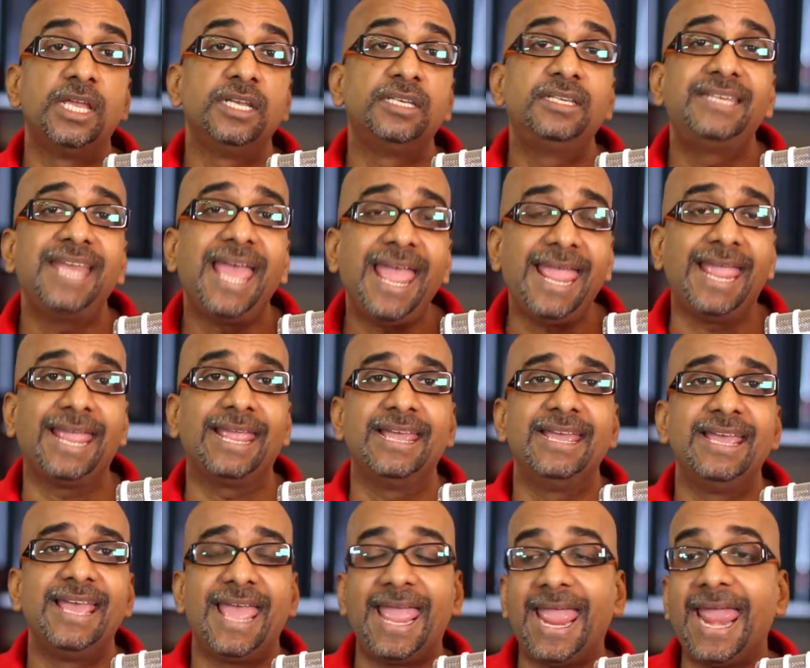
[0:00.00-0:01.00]
Today,
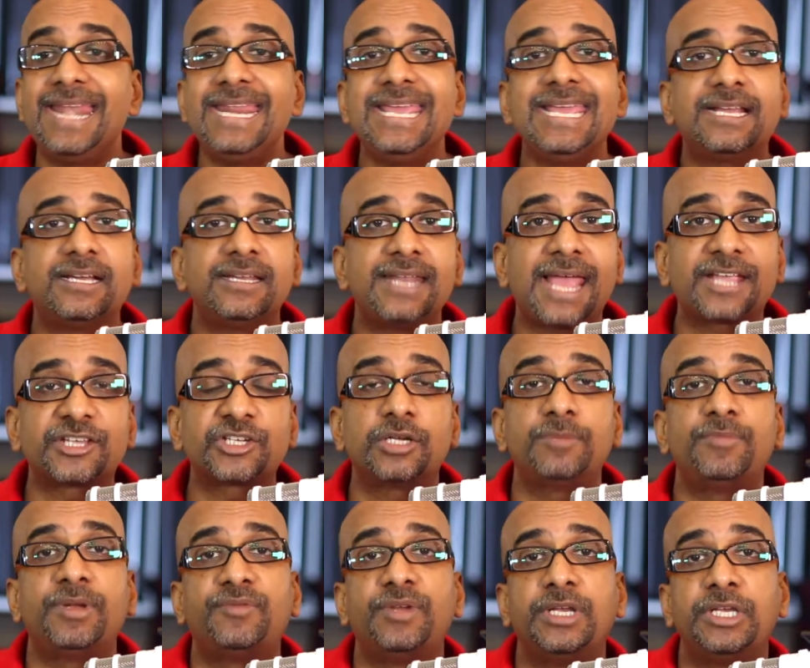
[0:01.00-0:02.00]
any
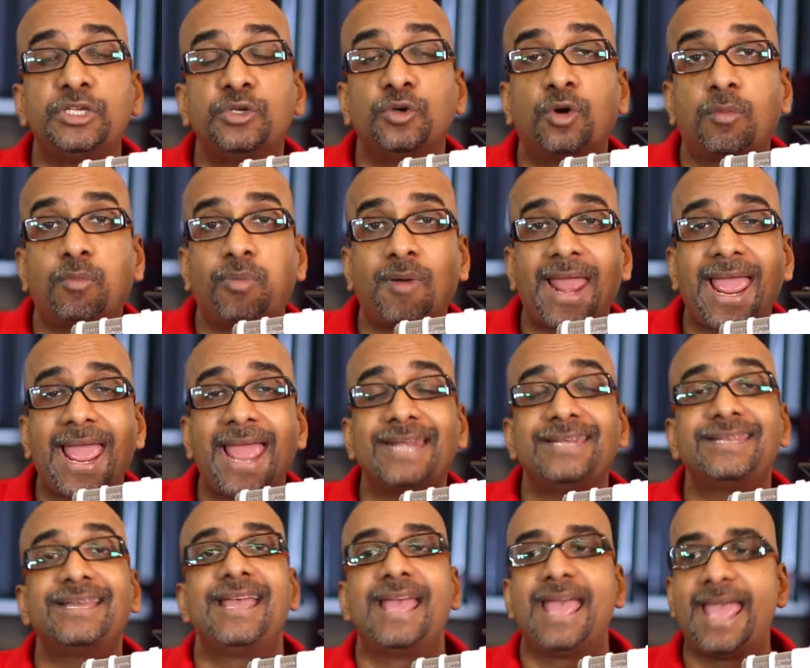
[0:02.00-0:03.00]
connection between your
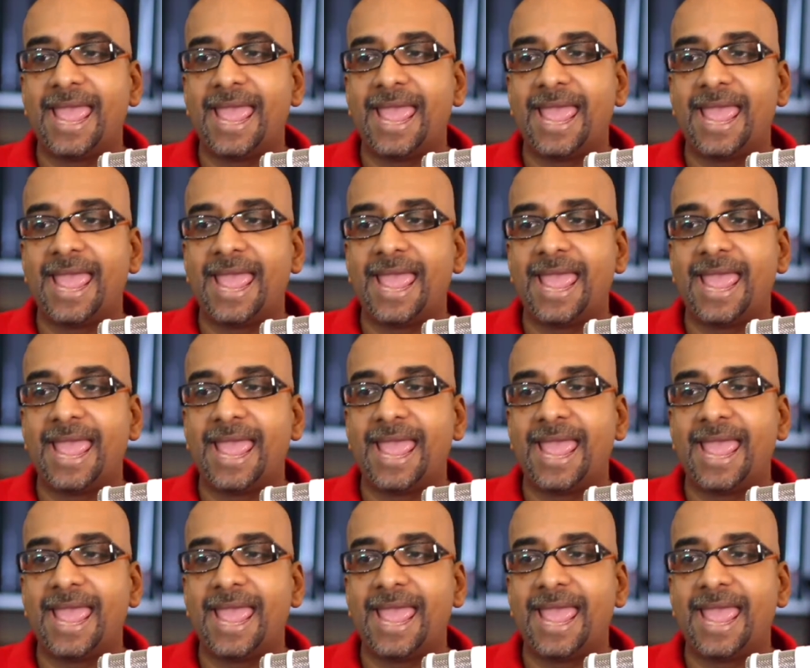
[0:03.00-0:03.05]
brand